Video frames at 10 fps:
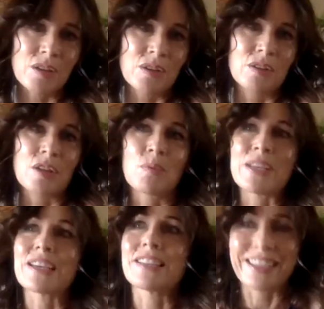that we
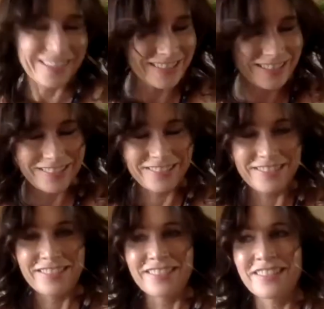collect
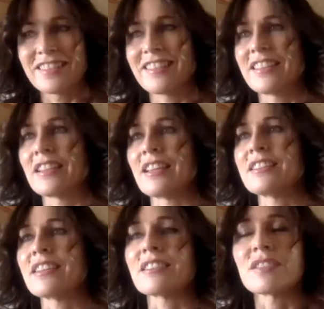
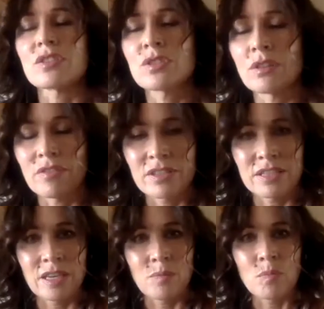that doesn't serve us
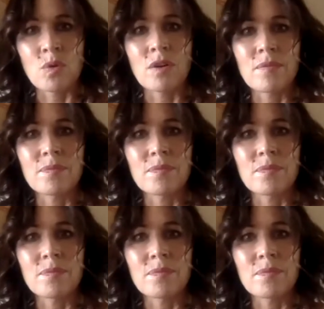anymore.